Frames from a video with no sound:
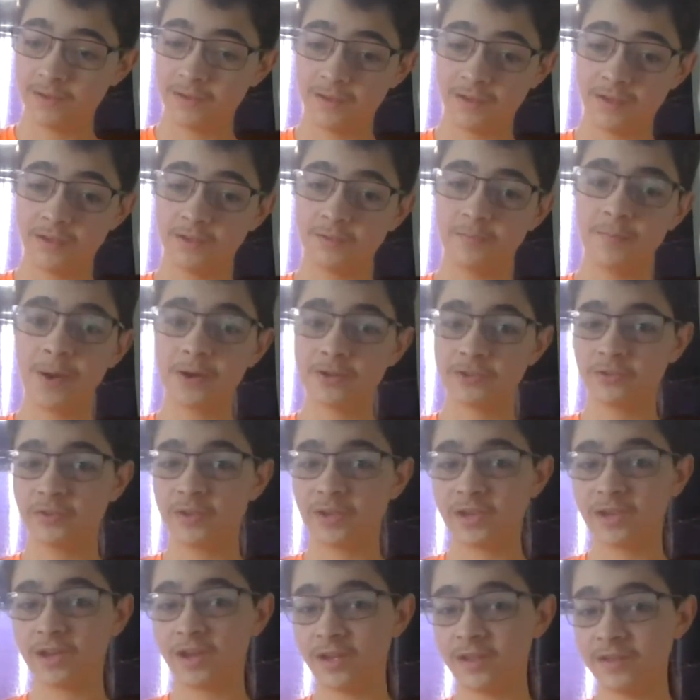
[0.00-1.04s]
especially
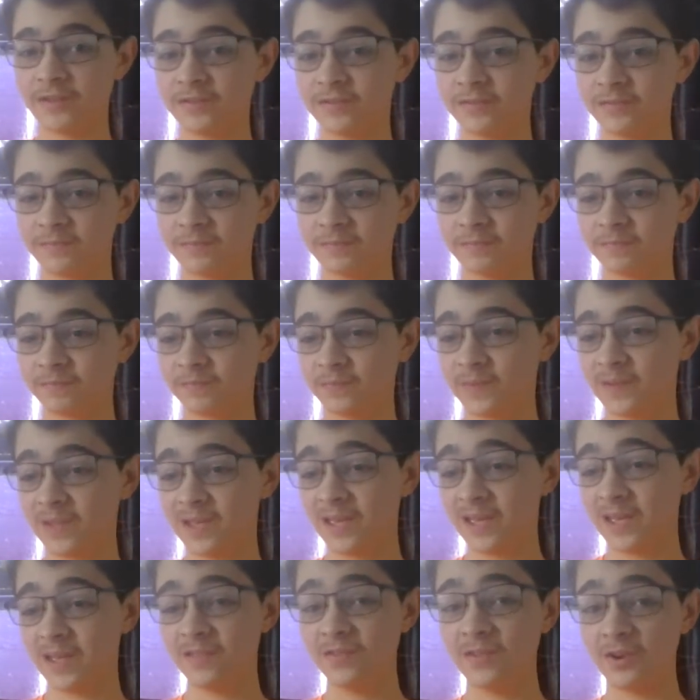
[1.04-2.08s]
because
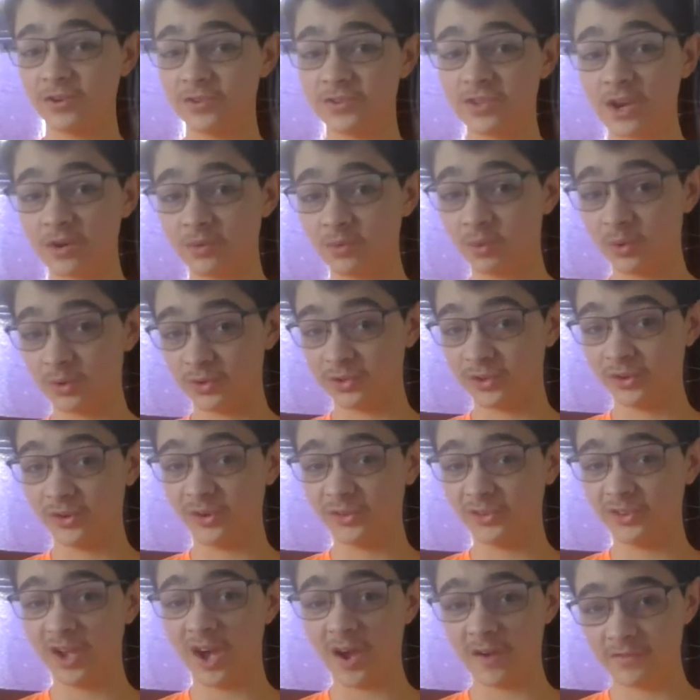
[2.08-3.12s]
their schedule was a little
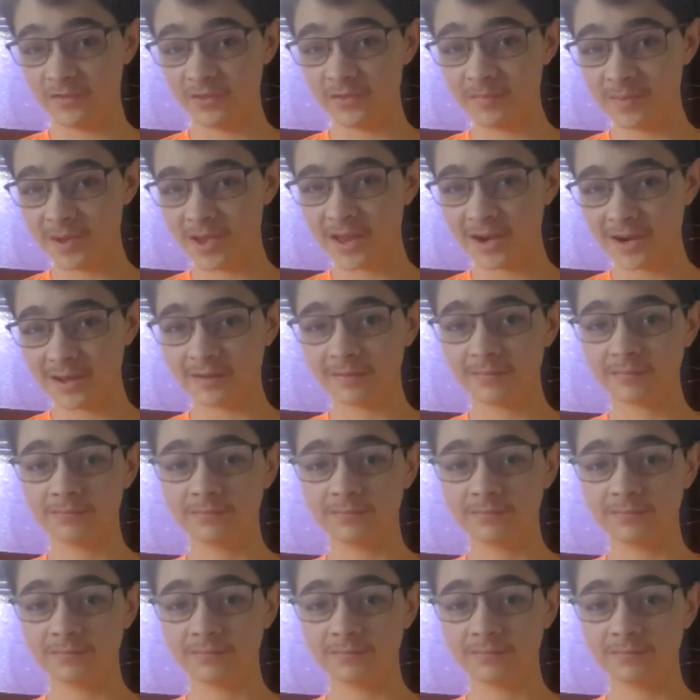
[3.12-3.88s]
tough at the beginning.